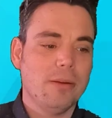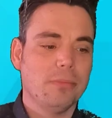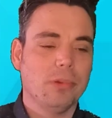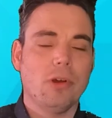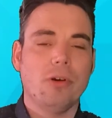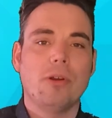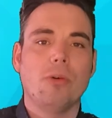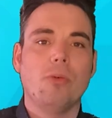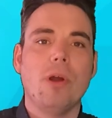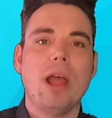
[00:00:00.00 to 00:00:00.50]
they're
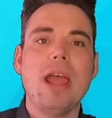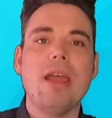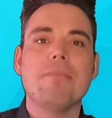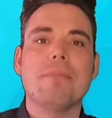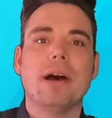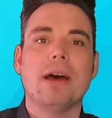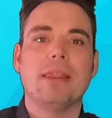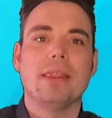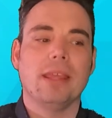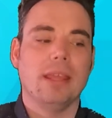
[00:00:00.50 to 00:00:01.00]
blown away
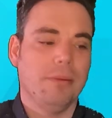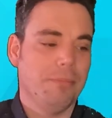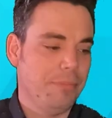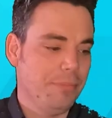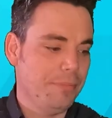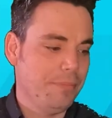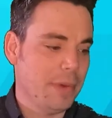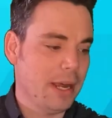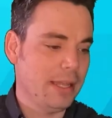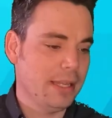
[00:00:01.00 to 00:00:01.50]
by the
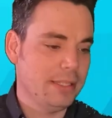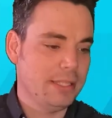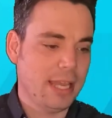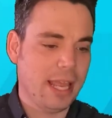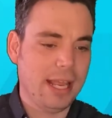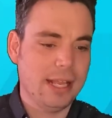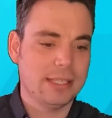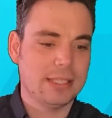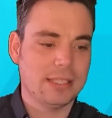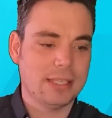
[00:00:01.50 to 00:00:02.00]

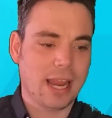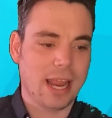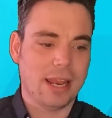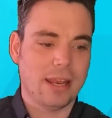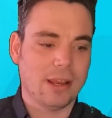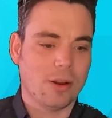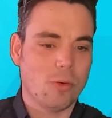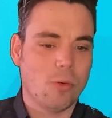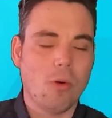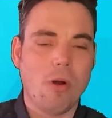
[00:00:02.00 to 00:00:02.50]
tastes
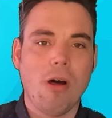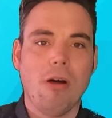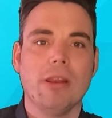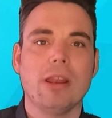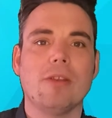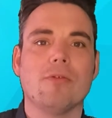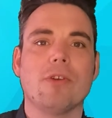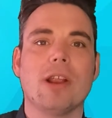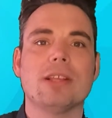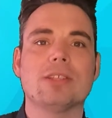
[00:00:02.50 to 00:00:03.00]
and the
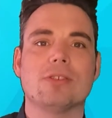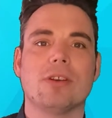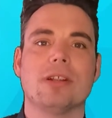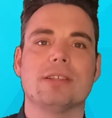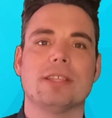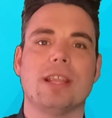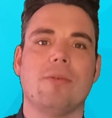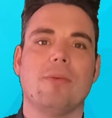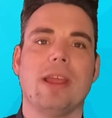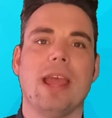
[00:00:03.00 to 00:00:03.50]
quality of
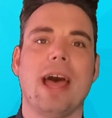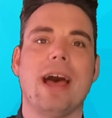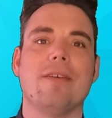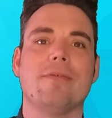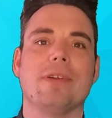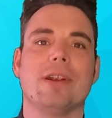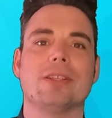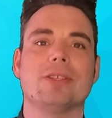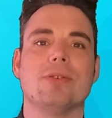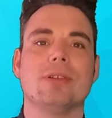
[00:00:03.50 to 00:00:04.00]
restaurants that we
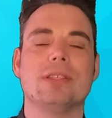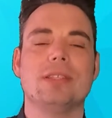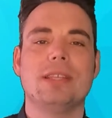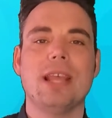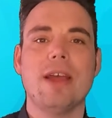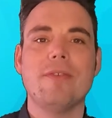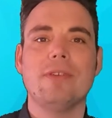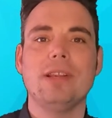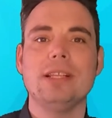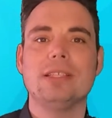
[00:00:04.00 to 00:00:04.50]
have here. So it's
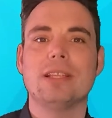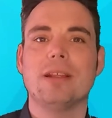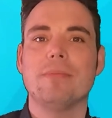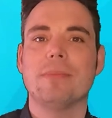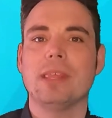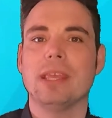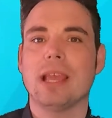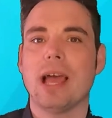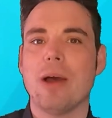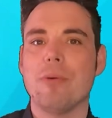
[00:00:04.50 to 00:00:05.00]
definitely
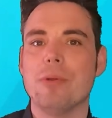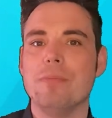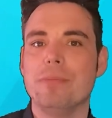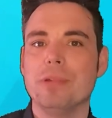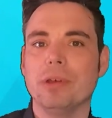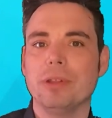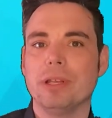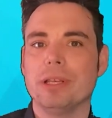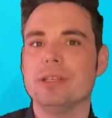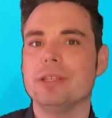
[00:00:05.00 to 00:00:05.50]
something I would
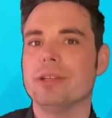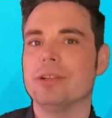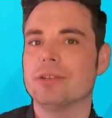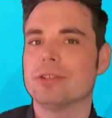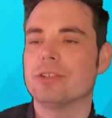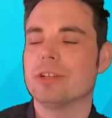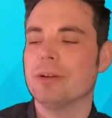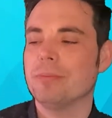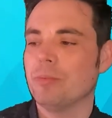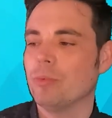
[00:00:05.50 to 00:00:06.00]
build into
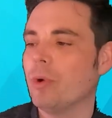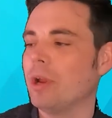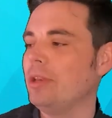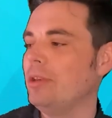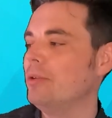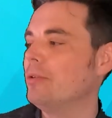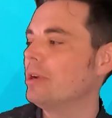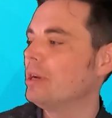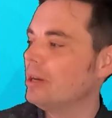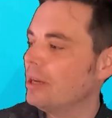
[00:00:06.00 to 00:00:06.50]
your trip
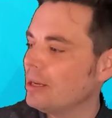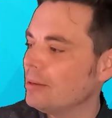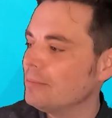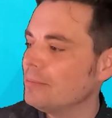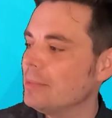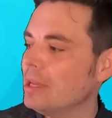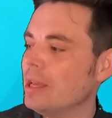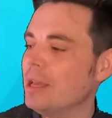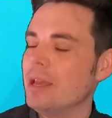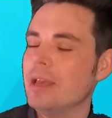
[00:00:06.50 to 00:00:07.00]
when you
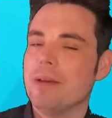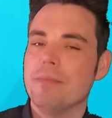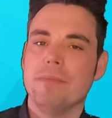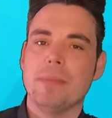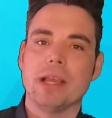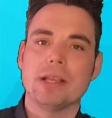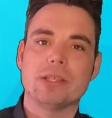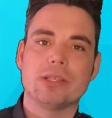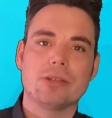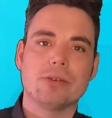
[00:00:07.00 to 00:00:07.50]
come.
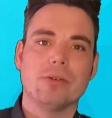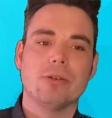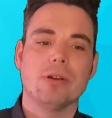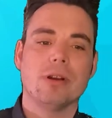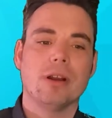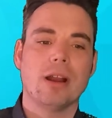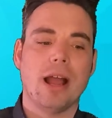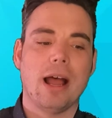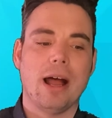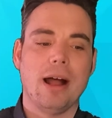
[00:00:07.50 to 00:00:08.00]
Make
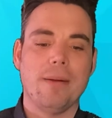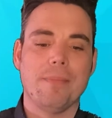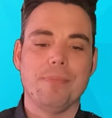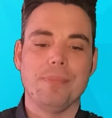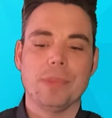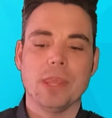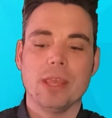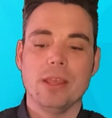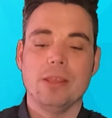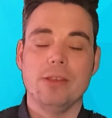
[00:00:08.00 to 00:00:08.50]
sure
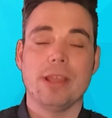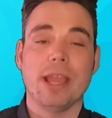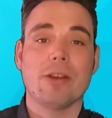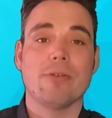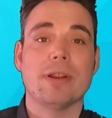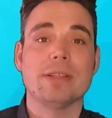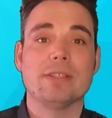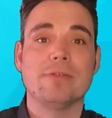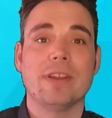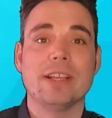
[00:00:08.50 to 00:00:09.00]
you get
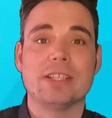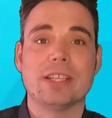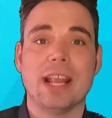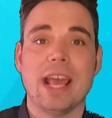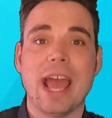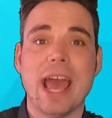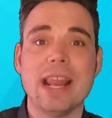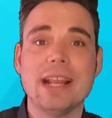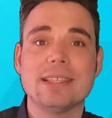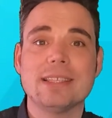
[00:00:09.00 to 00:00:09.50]
your reservation
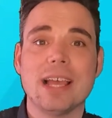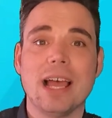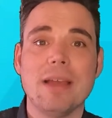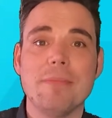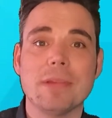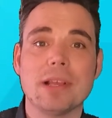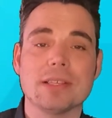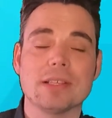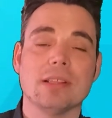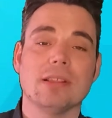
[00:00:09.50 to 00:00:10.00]
ahead of
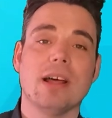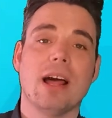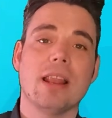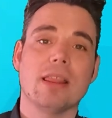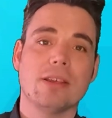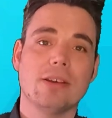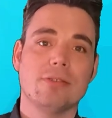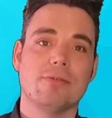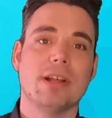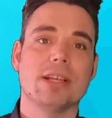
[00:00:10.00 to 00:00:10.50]
time, because a
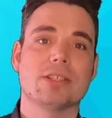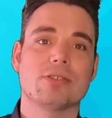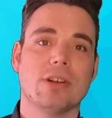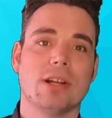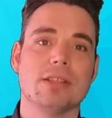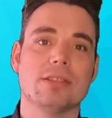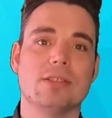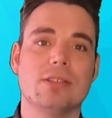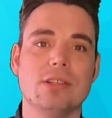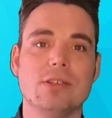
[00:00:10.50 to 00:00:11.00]
lot of good
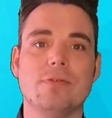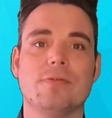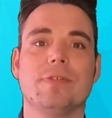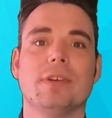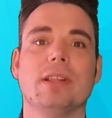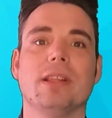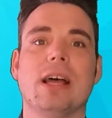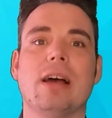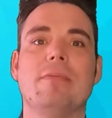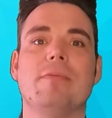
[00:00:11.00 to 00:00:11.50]
restaurants do
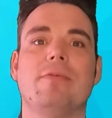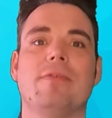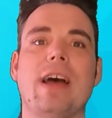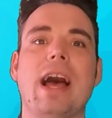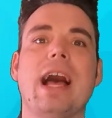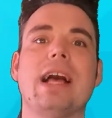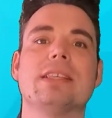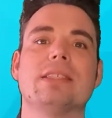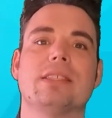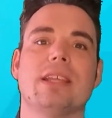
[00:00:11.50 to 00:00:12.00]
fill up
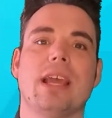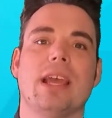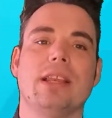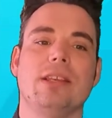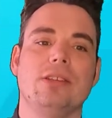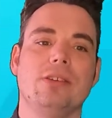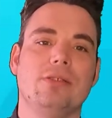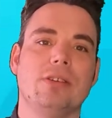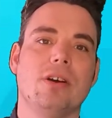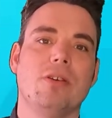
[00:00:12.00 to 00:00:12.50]
fast,
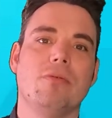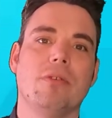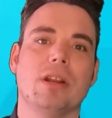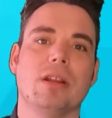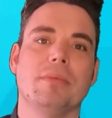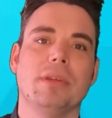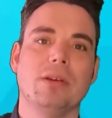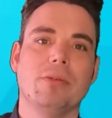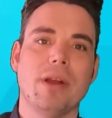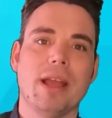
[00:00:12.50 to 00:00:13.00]
and you don't
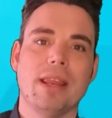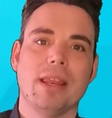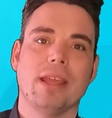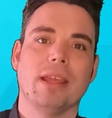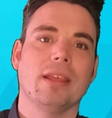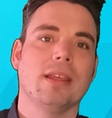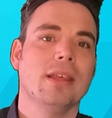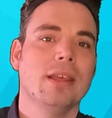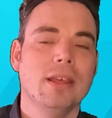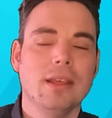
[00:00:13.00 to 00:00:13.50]
want to be
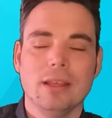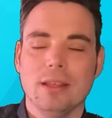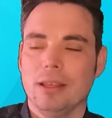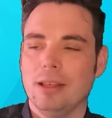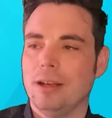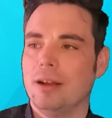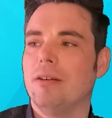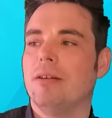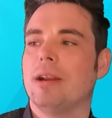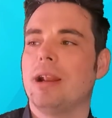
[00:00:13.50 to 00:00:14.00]
waiting,
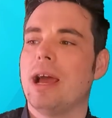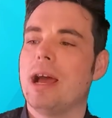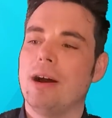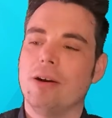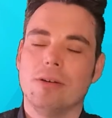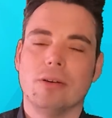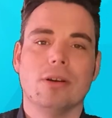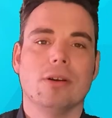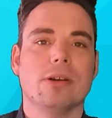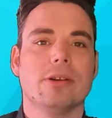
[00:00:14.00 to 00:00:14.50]
you know, an
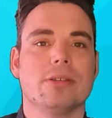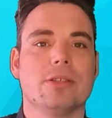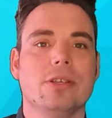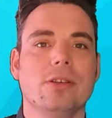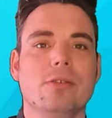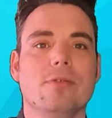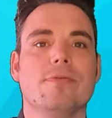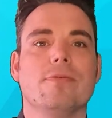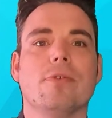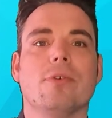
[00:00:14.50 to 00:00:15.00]
hour or
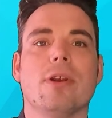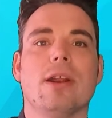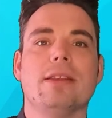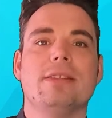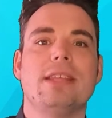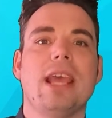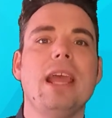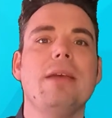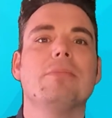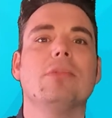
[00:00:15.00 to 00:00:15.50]
two for a
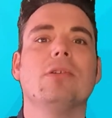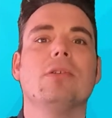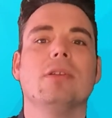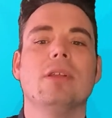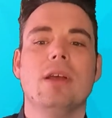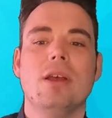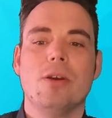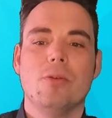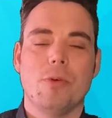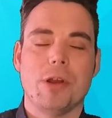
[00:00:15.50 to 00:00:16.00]

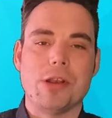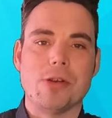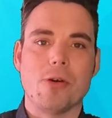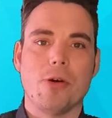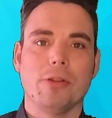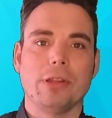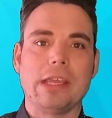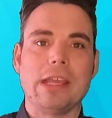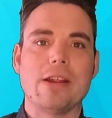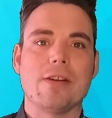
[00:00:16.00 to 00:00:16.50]
table when you're
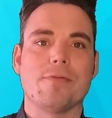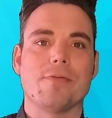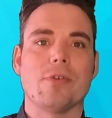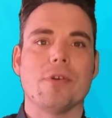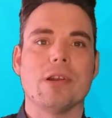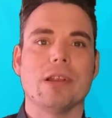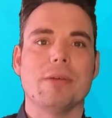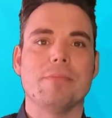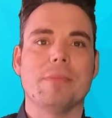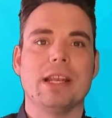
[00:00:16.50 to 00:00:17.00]
only here
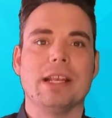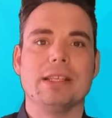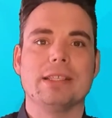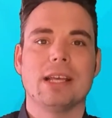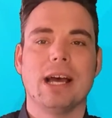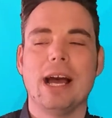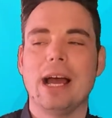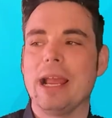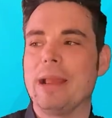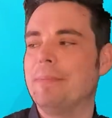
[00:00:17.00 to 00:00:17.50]
for a limited
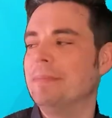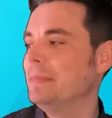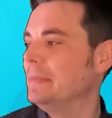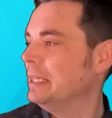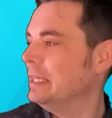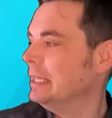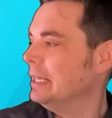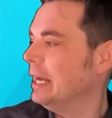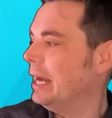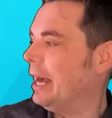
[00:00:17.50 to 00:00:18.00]
time.
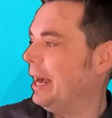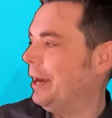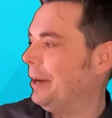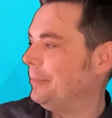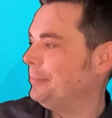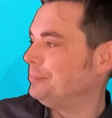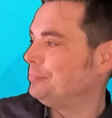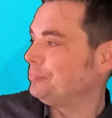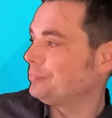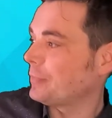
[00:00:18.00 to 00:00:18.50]

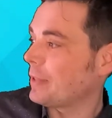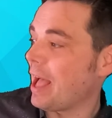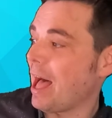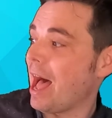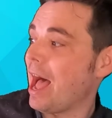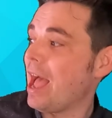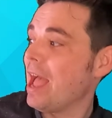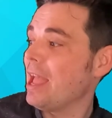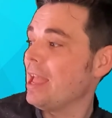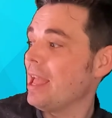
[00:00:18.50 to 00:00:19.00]

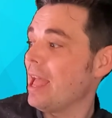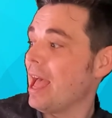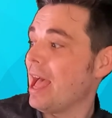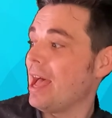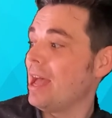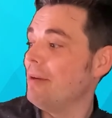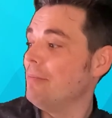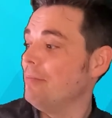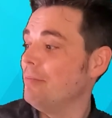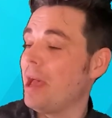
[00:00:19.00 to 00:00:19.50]

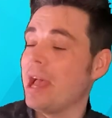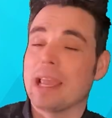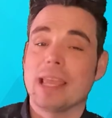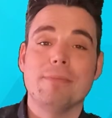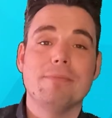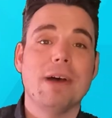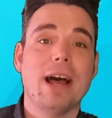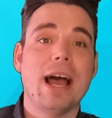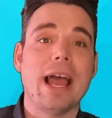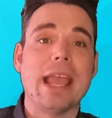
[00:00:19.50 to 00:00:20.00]
Back
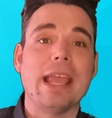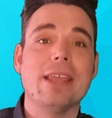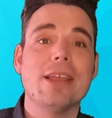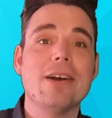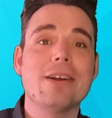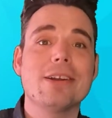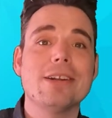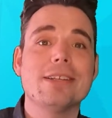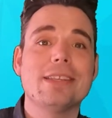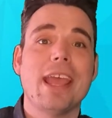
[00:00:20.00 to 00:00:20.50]
in my
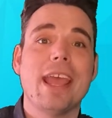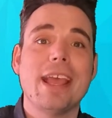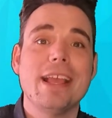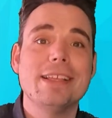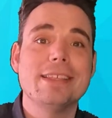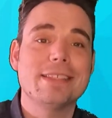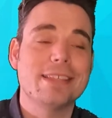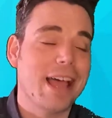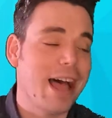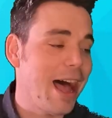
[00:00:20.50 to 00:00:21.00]
younger
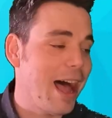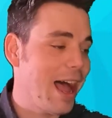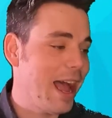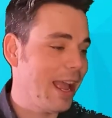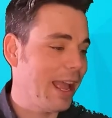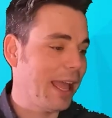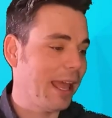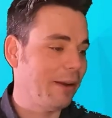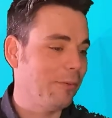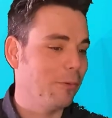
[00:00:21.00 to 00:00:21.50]
days,
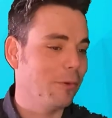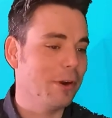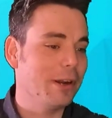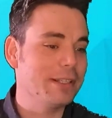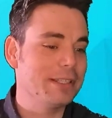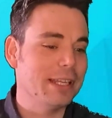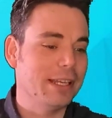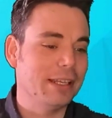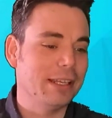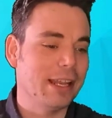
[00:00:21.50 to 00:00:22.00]
I had
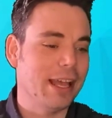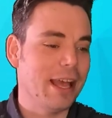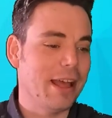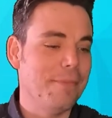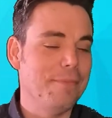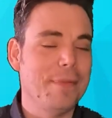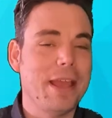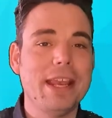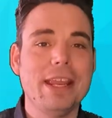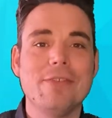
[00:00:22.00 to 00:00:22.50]
worked in
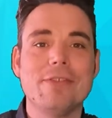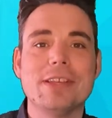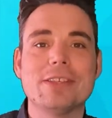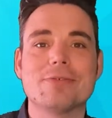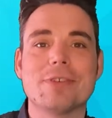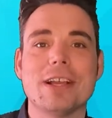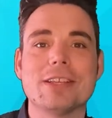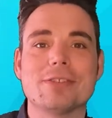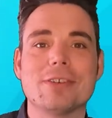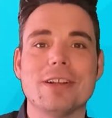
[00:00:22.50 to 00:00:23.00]
many of
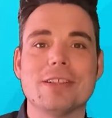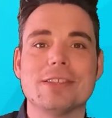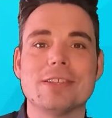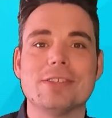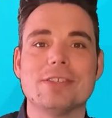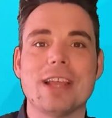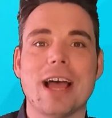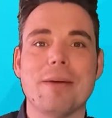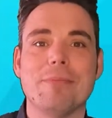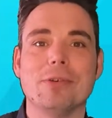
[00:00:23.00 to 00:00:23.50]
these restaurants
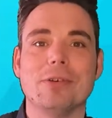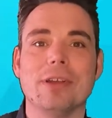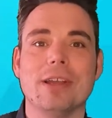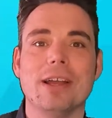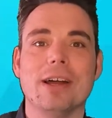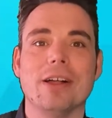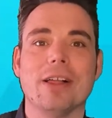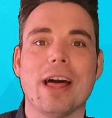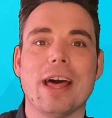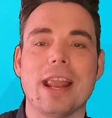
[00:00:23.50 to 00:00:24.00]
in Chapel
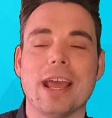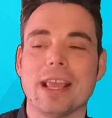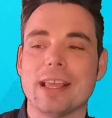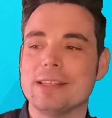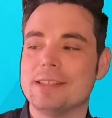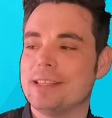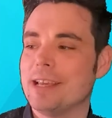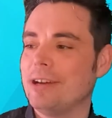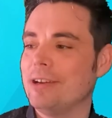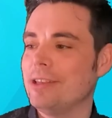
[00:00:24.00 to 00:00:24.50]
Hill, and I
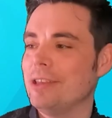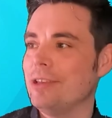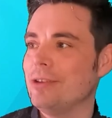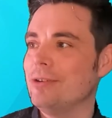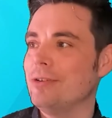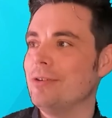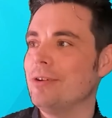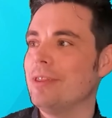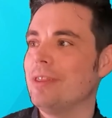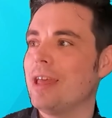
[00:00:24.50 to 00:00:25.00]
can tell
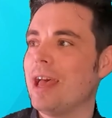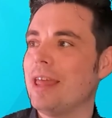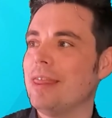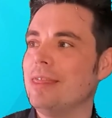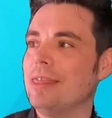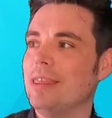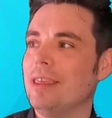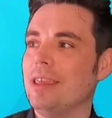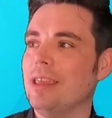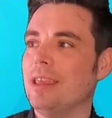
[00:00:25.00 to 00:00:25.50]
you
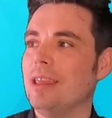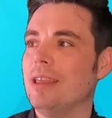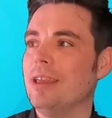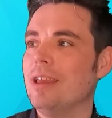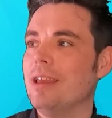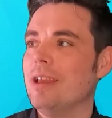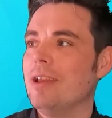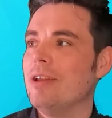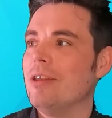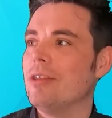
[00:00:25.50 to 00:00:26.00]
that the
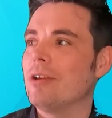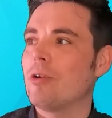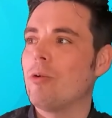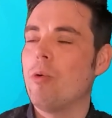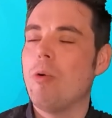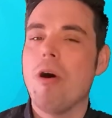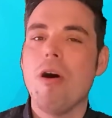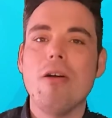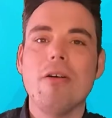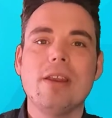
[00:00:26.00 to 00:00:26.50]

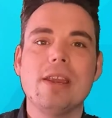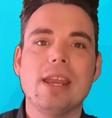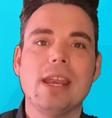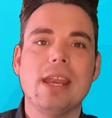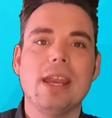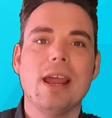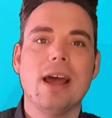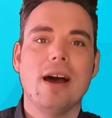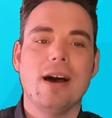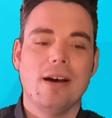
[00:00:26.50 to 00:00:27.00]

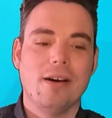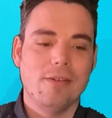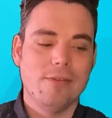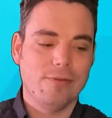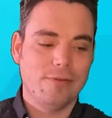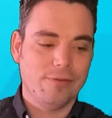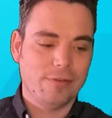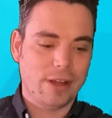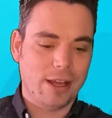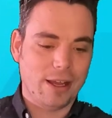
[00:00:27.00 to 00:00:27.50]
quality of